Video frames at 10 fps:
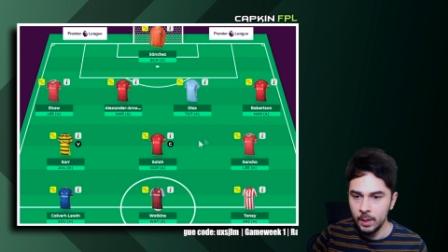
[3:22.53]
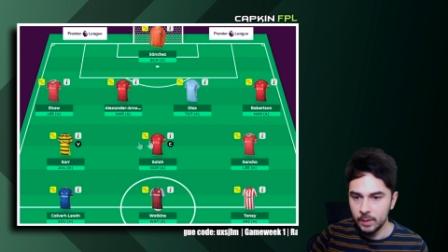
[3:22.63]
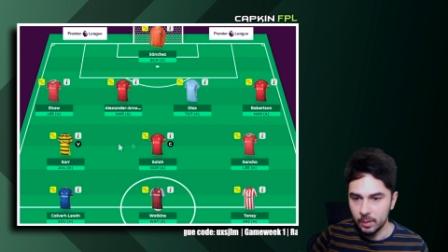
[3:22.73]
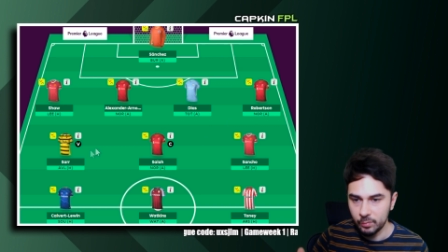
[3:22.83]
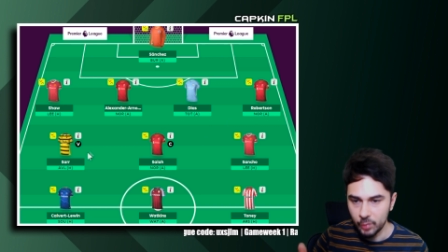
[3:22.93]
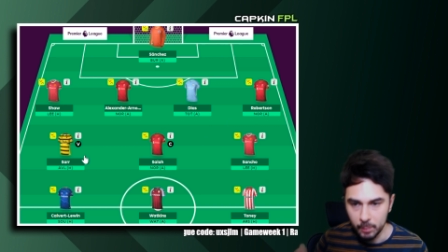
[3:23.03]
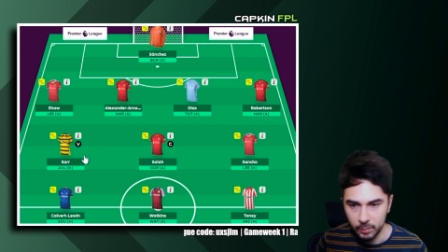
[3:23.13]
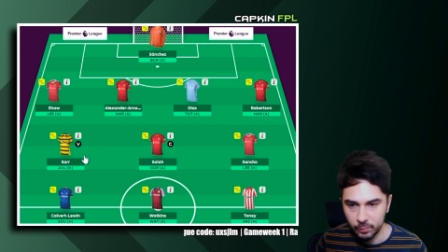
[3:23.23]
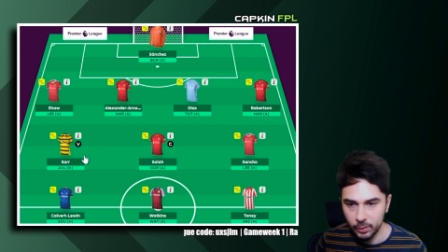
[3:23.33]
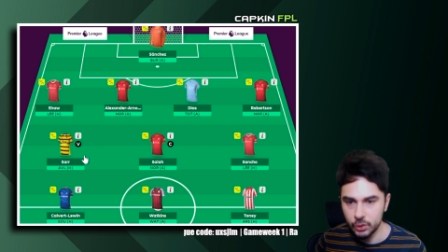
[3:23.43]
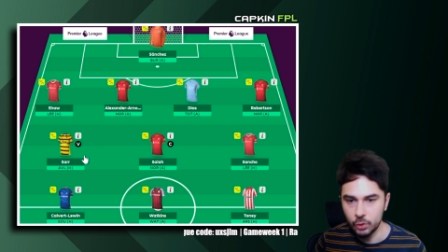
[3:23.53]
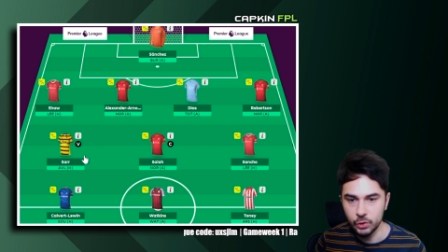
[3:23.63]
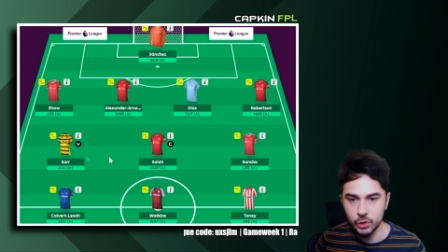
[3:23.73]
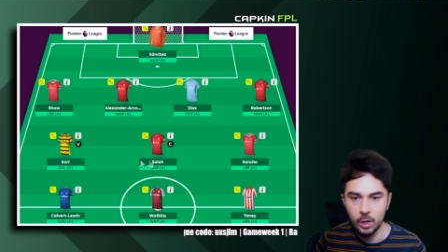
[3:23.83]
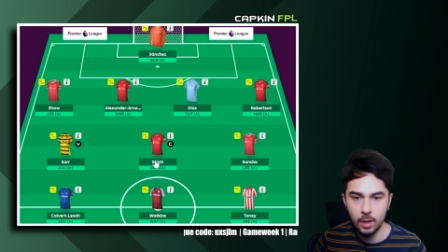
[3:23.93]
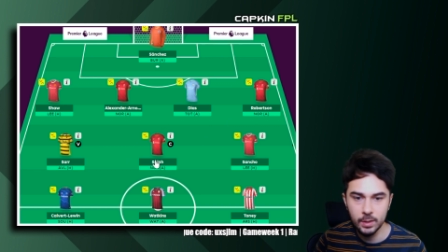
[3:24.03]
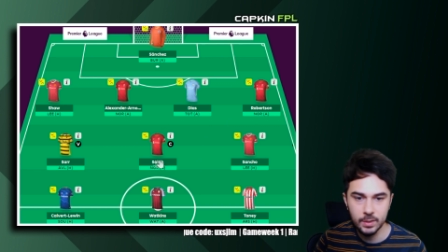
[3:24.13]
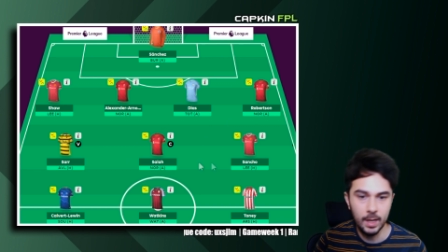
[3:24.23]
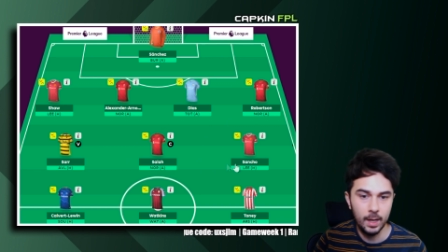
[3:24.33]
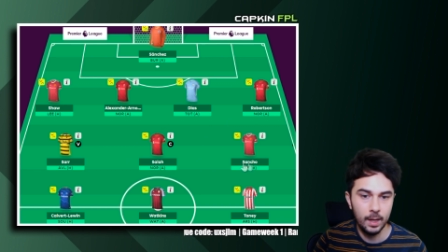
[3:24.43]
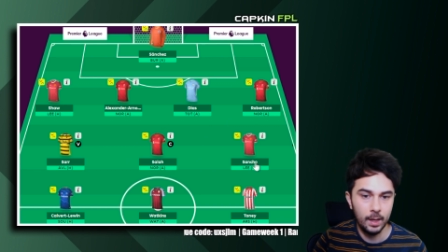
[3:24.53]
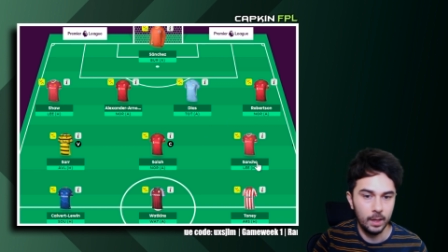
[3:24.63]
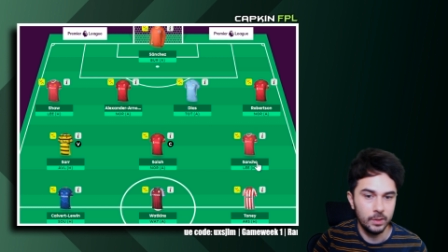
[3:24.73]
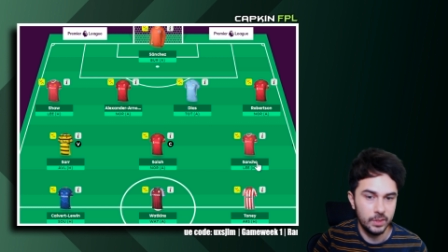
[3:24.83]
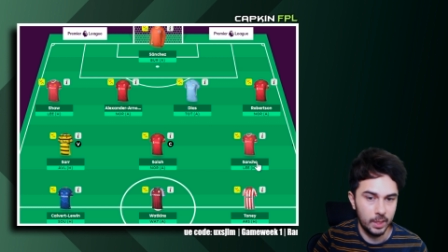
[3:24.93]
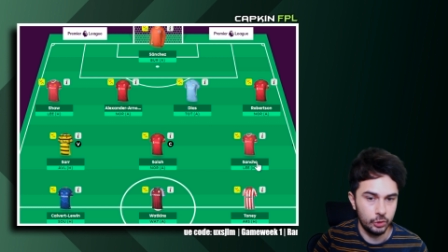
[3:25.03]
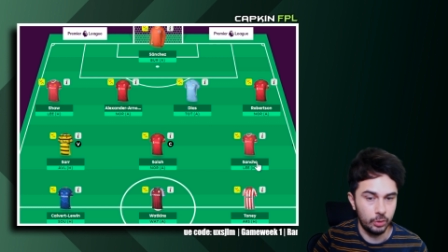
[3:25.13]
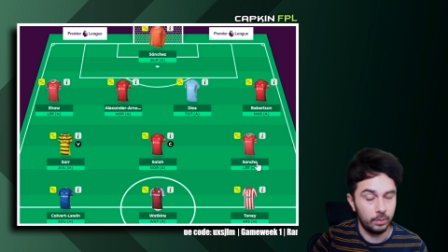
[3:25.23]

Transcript: Then for the midfielders, I've got Sarr, Salah, and Sancho.